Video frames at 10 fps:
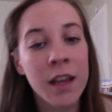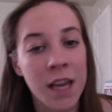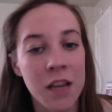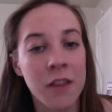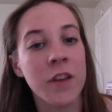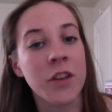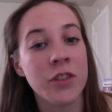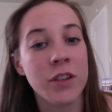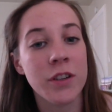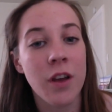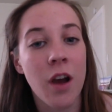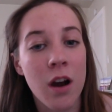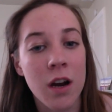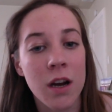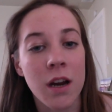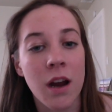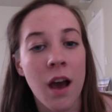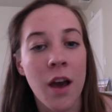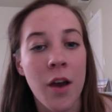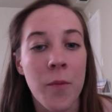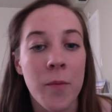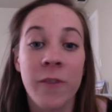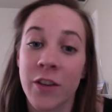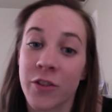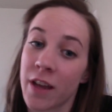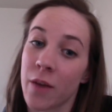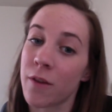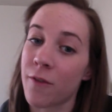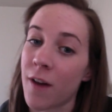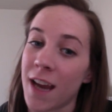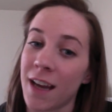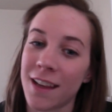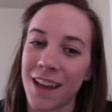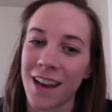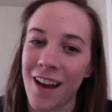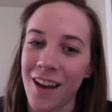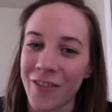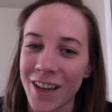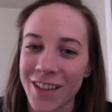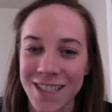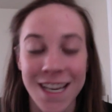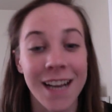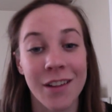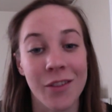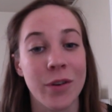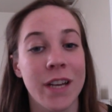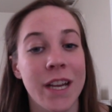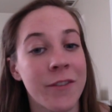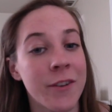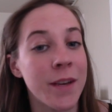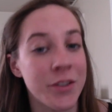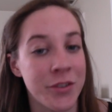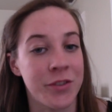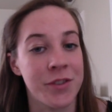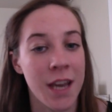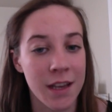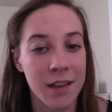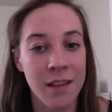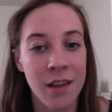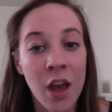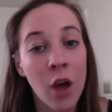Text features are features that we find in nonfiction text or in informational text.